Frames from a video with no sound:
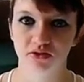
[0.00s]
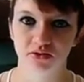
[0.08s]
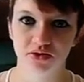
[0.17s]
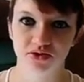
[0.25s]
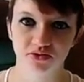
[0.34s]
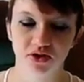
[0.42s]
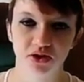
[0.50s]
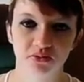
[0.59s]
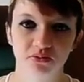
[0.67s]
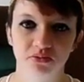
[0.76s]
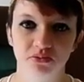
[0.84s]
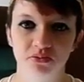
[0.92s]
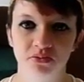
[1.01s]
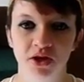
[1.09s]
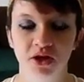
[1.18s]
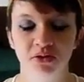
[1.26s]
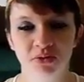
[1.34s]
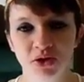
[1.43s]
it was from
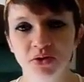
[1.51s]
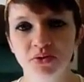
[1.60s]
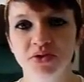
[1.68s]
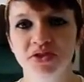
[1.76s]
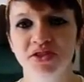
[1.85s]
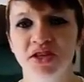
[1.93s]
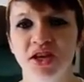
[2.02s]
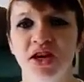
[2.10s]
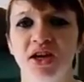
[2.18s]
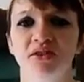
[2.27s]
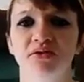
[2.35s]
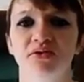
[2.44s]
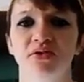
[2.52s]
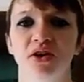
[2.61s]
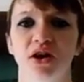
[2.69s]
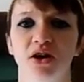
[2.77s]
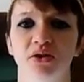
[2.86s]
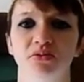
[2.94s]
being abused and
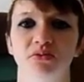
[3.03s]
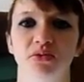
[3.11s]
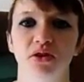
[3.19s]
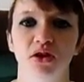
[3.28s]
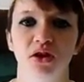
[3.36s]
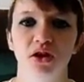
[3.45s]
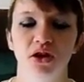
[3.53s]
from